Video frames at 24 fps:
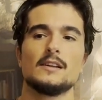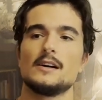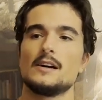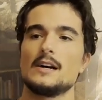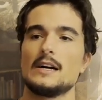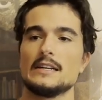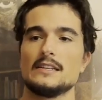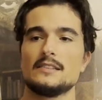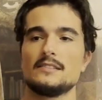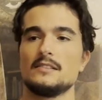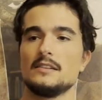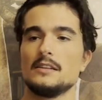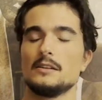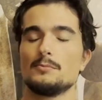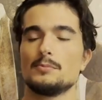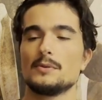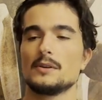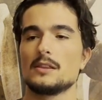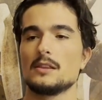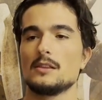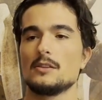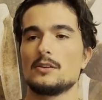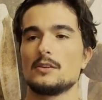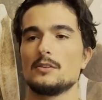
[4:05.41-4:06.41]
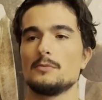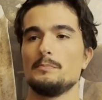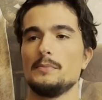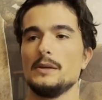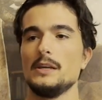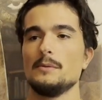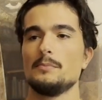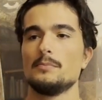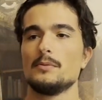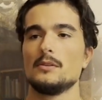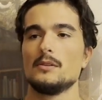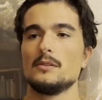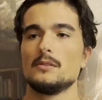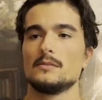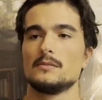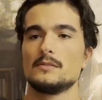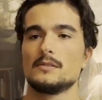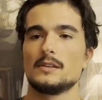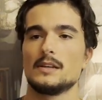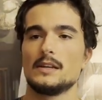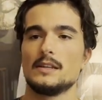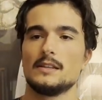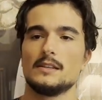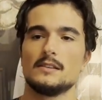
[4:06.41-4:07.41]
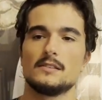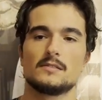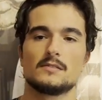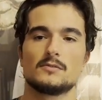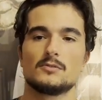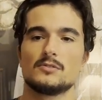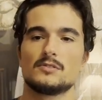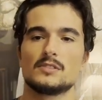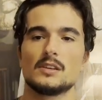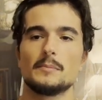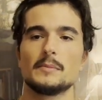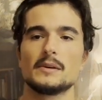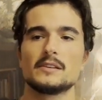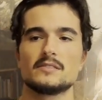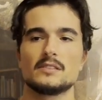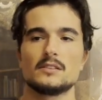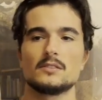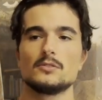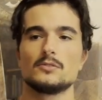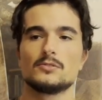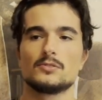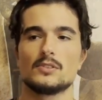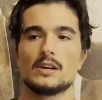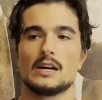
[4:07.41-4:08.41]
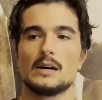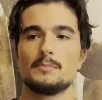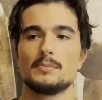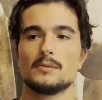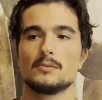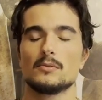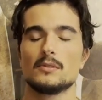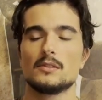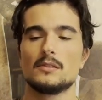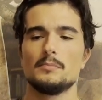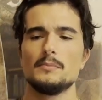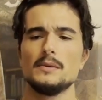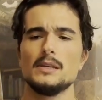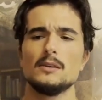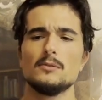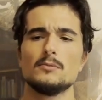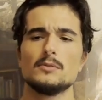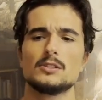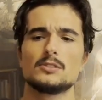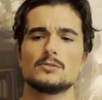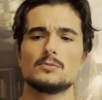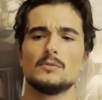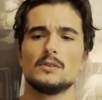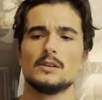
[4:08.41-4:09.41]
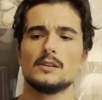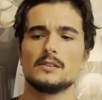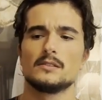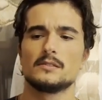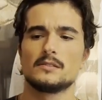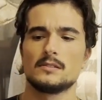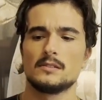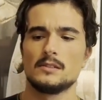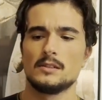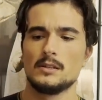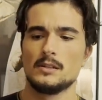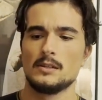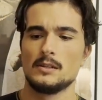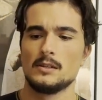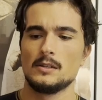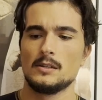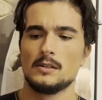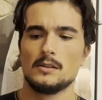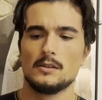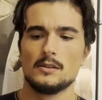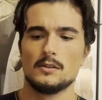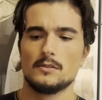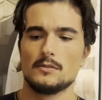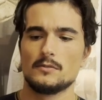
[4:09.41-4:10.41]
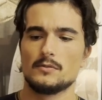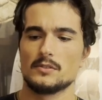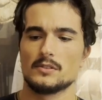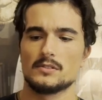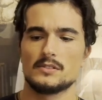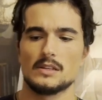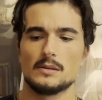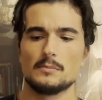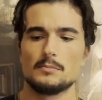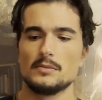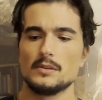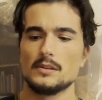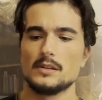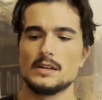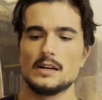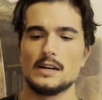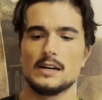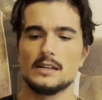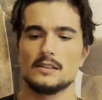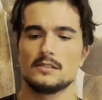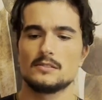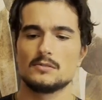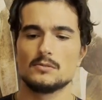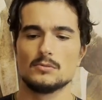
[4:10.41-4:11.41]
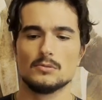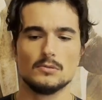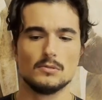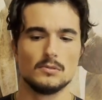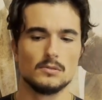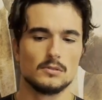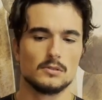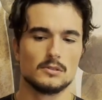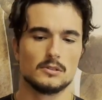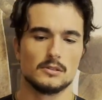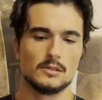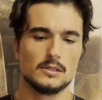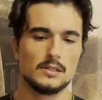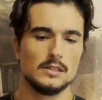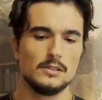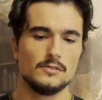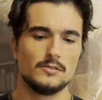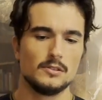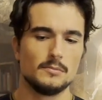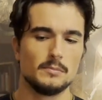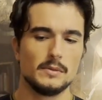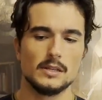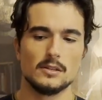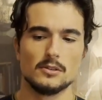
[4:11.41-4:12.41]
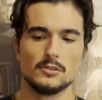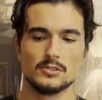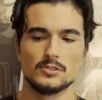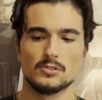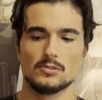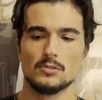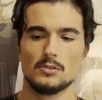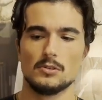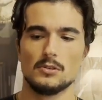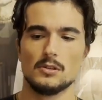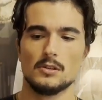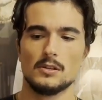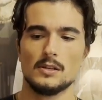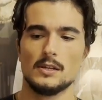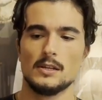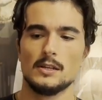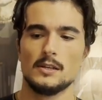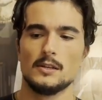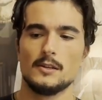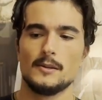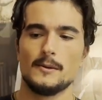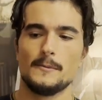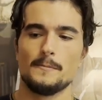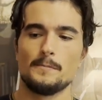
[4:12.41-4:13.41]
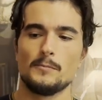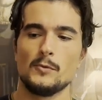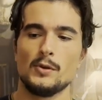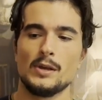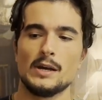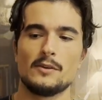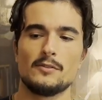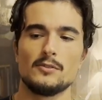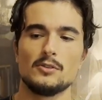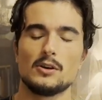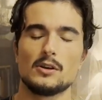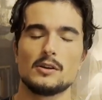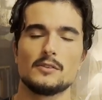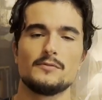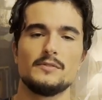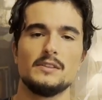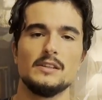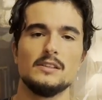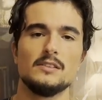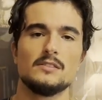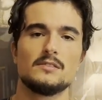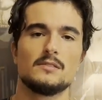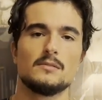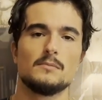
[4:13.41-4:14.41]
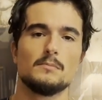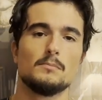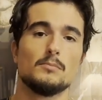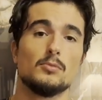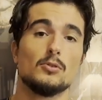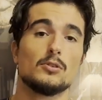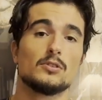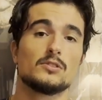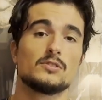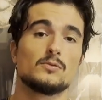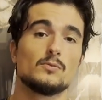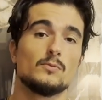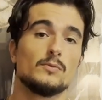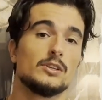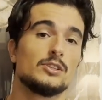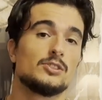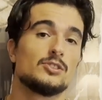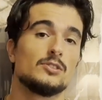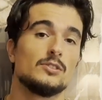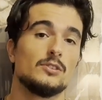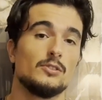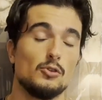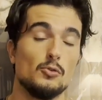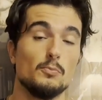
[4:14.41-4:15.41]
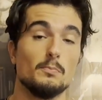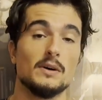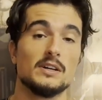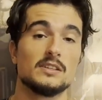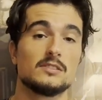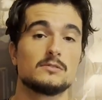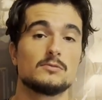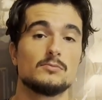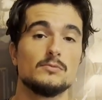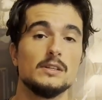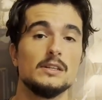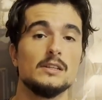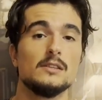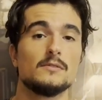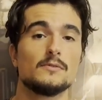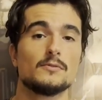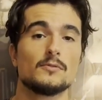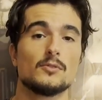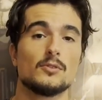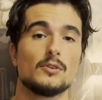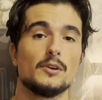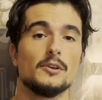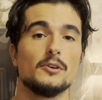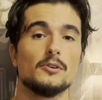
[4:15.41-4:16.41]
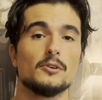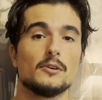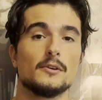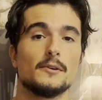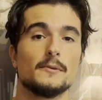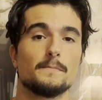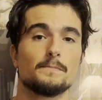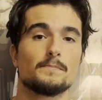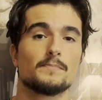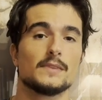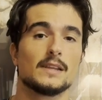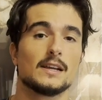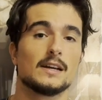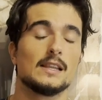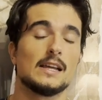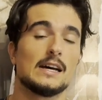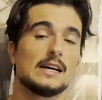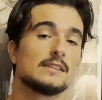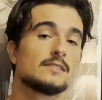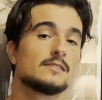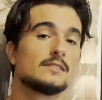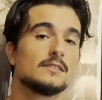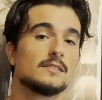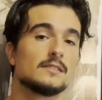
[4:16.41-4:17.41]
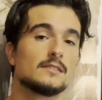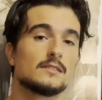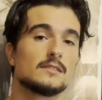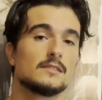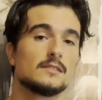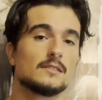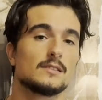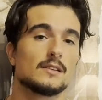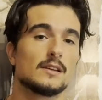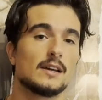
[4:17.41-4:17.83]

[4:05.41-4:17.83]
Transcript: I see it with a lot of people, and this to some extent also happened with me, which was, for example, in high school or even middle school, you have a lot of these books which you must read for your classes.